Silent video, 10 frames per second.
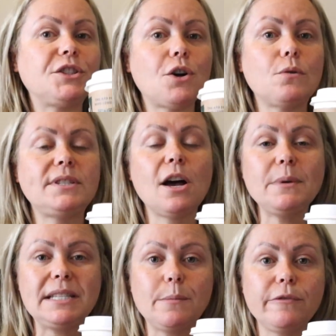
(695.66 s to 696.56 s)
So tell
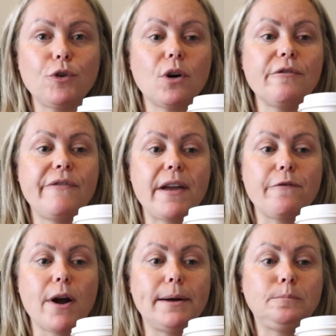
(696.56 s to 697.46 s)
me some of your
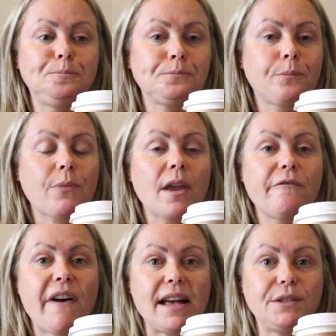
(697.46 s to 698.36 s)
favorite
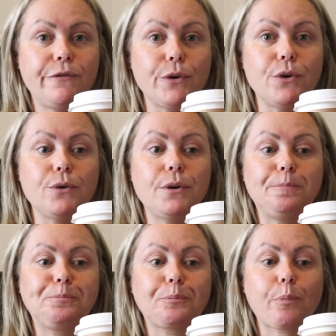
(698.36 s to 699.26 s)
fast food
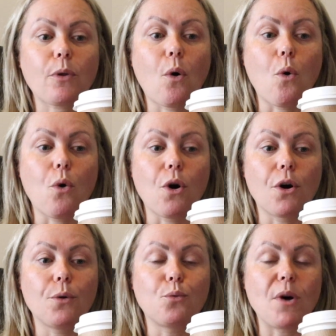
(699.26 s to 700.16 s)

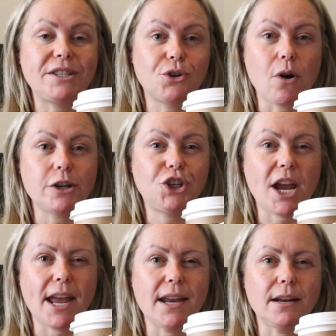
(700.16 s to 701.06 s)
or restaurant
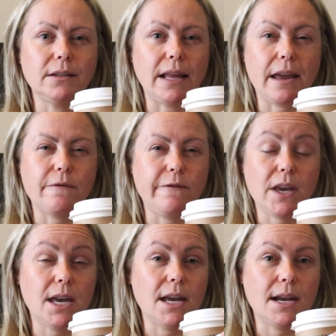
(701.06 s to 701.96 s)
chain like
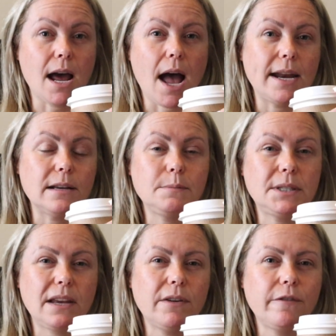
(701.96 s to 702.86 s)
vegan
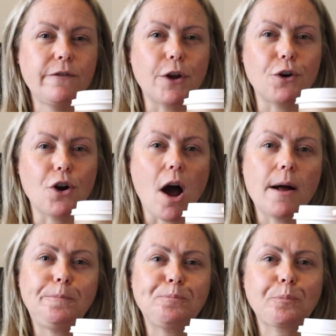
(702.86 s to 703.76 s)
items, even if they're
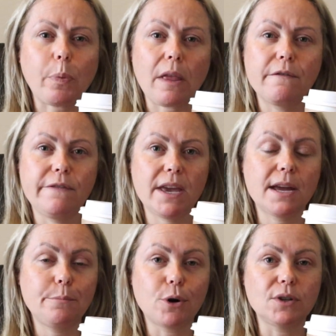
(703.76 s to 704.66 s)
not
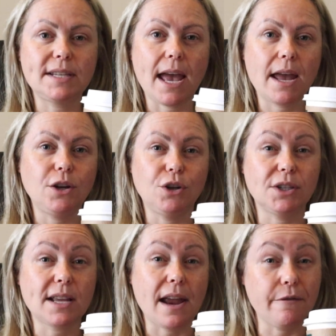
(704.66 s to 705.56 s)
vegan per se and you
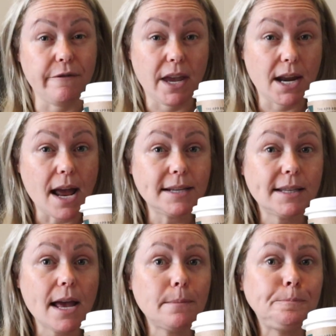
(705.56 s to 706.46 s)
just kind of veganize
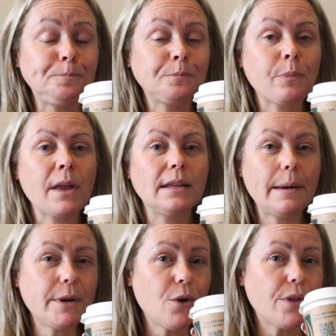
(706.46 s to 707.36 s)
them.
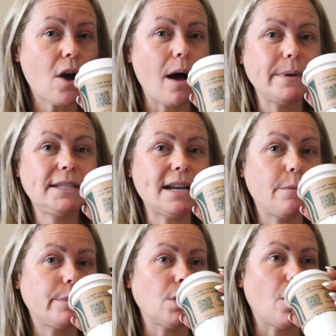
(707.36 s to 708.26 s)
Let me know in the comments
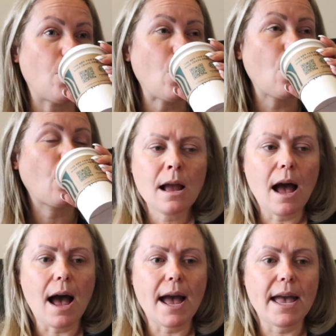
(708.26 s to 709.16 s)
down below.
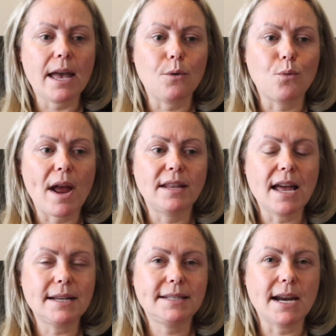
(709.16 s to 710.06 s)
I read
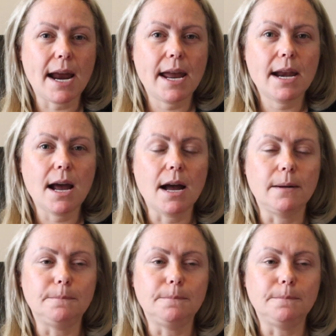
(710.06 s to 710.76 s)
last night